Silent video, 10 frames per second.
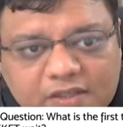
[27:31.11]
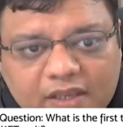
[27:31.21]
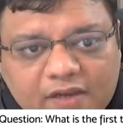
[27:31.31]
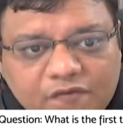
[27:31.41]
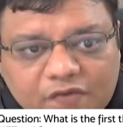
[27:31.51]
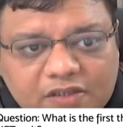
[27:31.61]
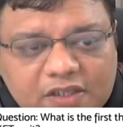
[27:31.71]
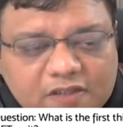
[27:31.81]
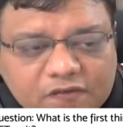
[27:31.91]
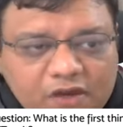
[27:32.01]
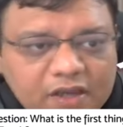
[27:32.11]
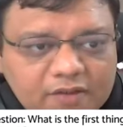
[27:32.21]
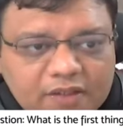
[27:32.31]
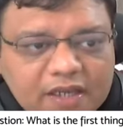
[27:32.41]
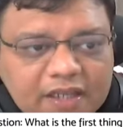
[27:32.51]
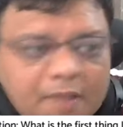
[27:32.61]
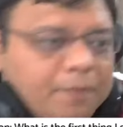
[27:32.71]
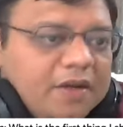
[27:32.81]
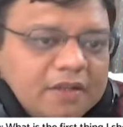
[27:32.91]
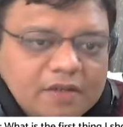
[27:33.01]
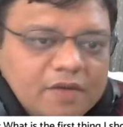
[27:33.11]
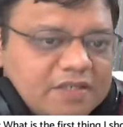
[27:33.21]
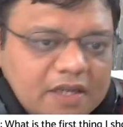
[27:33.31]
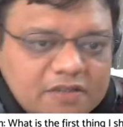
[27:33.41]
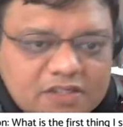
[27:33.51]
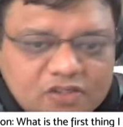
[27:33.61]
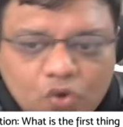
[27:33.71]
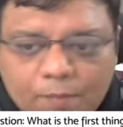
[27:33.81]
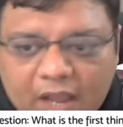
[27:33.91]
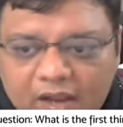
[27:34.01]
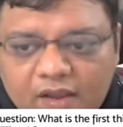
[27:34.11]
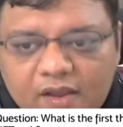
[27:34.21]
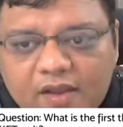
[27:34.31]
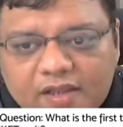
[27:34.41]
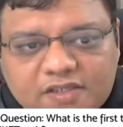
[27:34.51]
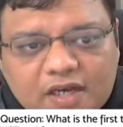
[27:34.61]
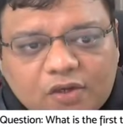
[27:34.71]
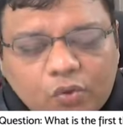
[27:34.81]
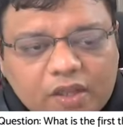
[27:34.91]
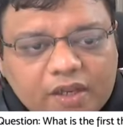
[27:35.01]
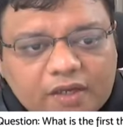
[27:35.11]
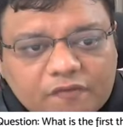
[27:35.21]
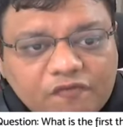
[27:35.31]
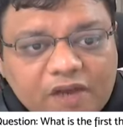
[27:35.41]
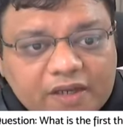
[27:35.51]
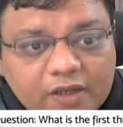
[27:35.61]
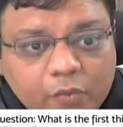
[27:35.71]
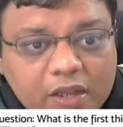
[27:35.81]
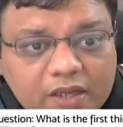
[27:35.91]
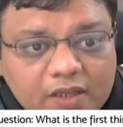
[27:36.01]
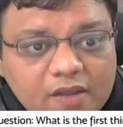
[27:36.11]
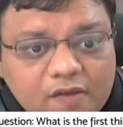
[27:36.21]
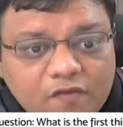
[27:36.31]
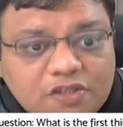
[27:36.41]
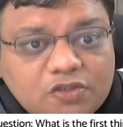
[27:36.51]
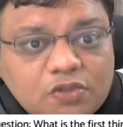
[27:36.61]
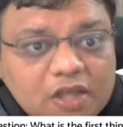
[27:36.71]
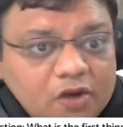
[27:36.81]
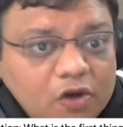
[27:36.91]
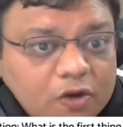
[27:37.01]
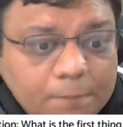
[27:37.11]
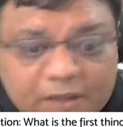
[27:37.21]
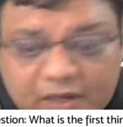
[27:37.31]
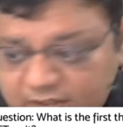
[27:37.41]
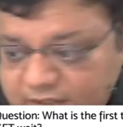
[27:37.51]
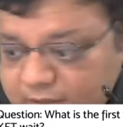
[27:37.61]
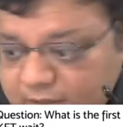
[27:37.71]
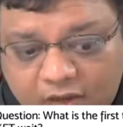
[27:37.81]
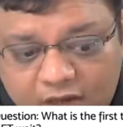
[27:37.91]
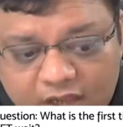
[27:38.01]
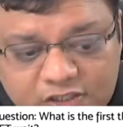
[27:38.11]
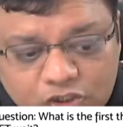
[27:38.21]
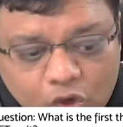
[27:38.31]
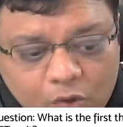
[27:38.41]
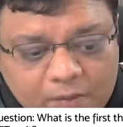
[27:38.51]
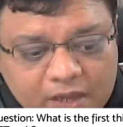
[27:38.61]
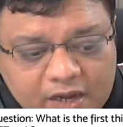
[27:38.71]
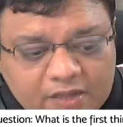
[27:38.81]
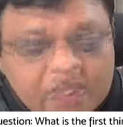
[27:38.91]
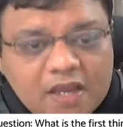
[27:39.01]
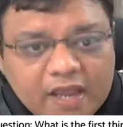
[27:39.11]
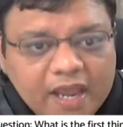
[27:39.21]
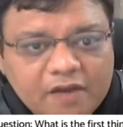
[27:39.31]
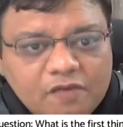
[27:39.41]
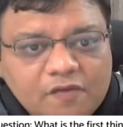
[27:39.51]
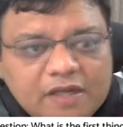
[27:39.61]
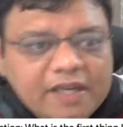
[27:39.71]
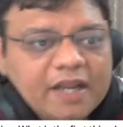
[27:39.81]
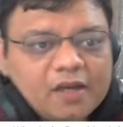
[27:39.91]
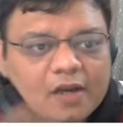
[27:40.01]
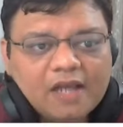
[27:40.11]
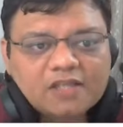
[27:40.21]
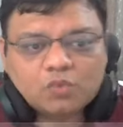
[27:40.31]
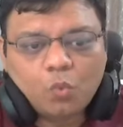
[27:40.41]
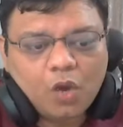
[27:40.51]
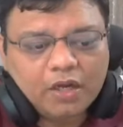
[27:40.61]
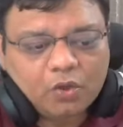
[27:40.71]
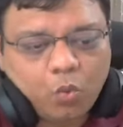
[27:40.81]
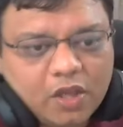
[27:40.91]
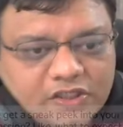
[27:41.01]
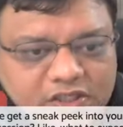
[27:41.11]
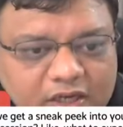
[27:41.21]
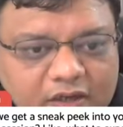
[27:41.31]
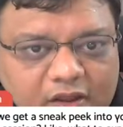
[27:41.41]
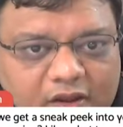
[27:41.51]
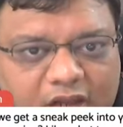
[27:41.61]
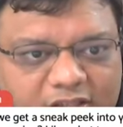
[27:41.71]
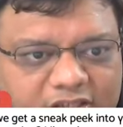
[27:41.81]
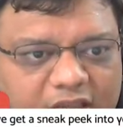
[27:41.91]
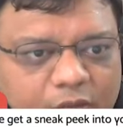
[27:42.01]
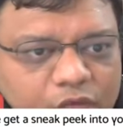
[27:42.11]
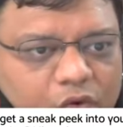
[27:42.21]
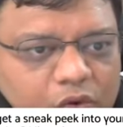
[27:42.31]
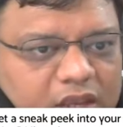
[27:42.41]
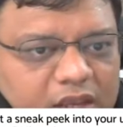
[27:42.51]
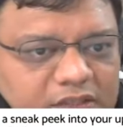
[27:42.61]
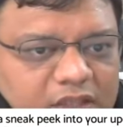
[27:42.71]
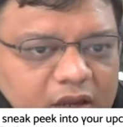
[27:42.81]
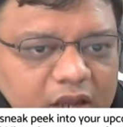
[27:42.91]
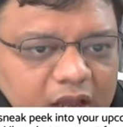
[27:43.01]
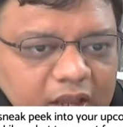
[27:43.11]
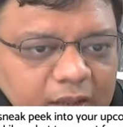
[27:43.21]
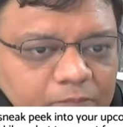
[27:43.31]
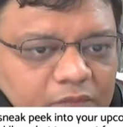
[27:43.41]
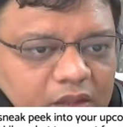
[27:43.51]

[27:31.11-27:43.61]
And if everything is fine, then I keep it. Otherwise, I'll just go back and start looking at find a query, which is using a lot of parallelism. Last 2 minutes, and we will take last one question. Let's see who is the guy.